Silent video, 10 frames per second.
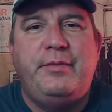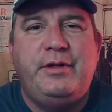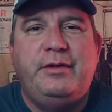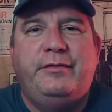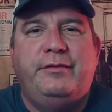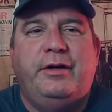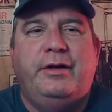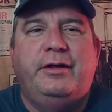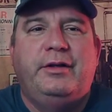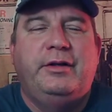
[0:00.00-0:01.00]
of
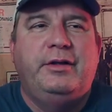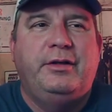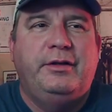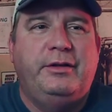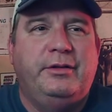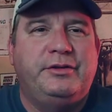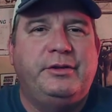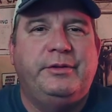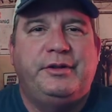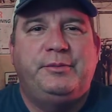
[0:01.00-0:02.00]
some of
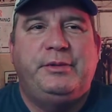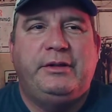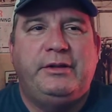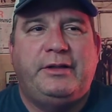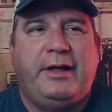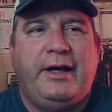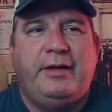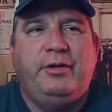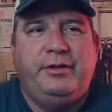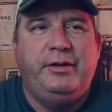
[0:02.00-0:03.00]
the experience I had
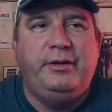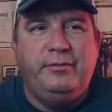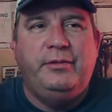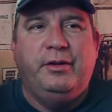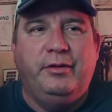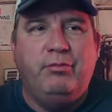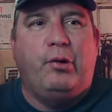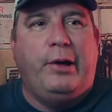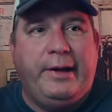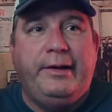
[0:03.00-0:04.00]
with the the
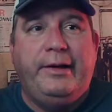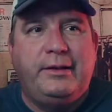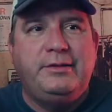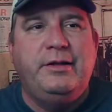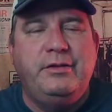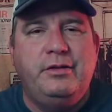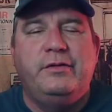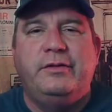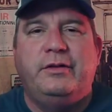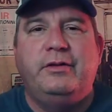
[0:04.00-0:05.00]
Brand X engines
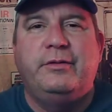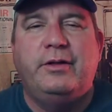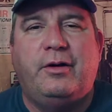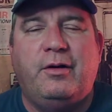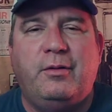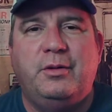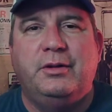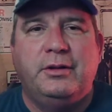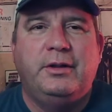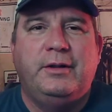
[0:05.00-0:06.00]
that you would call, but
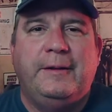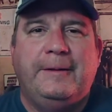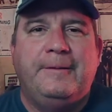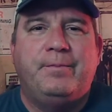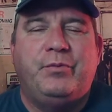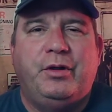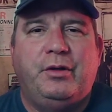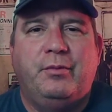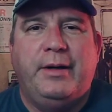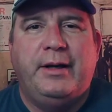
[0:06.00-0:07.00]

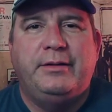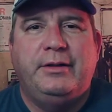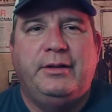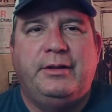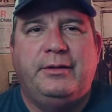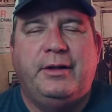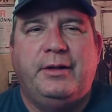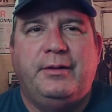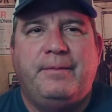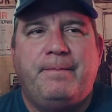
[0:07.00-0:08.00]
back then. And
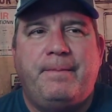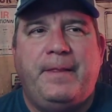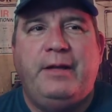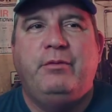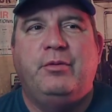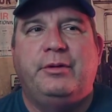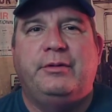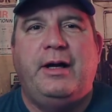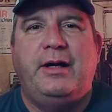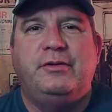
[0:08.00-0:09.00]
even when we were in
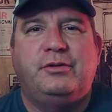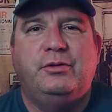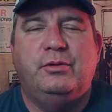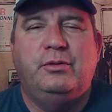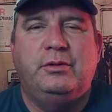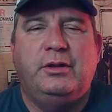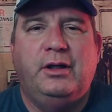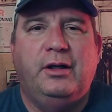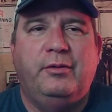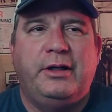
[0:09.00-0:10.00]
high school,
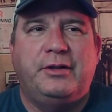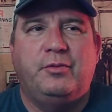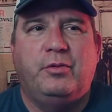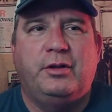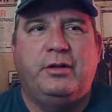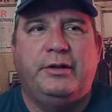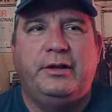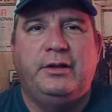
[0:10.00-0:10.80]
we got to work on a